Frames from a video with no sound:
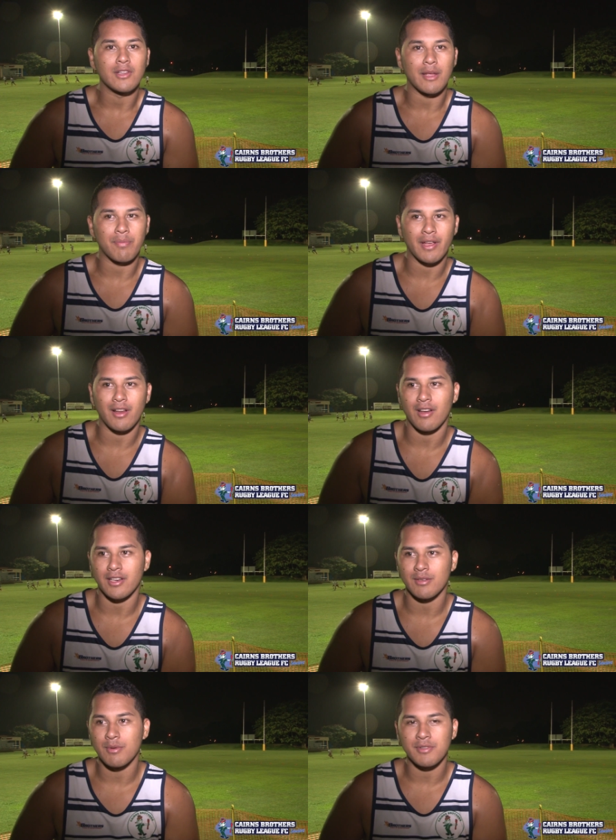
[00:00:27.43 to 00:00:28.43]
They play
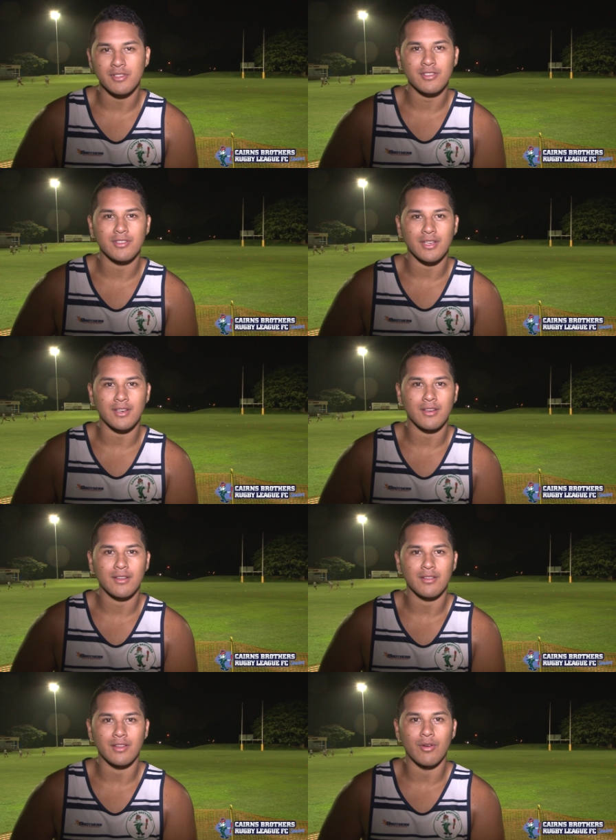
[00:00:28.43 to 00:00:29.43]
like similar position and
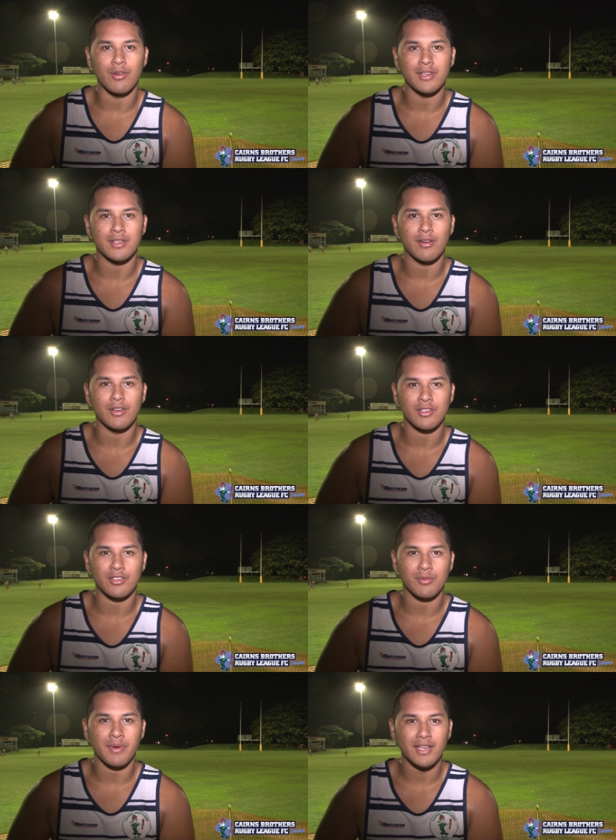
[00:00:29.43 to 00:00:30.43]
they always they always
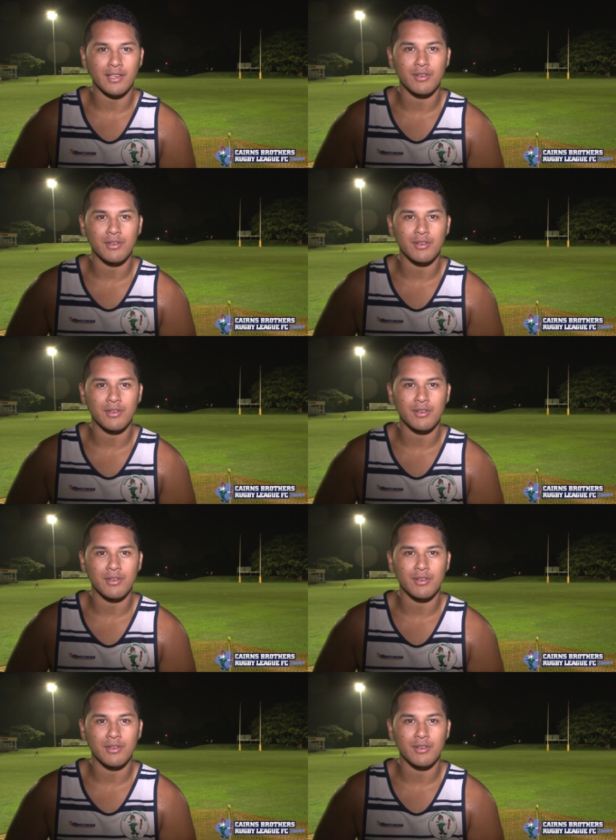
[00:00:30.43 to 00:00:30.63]
got your back.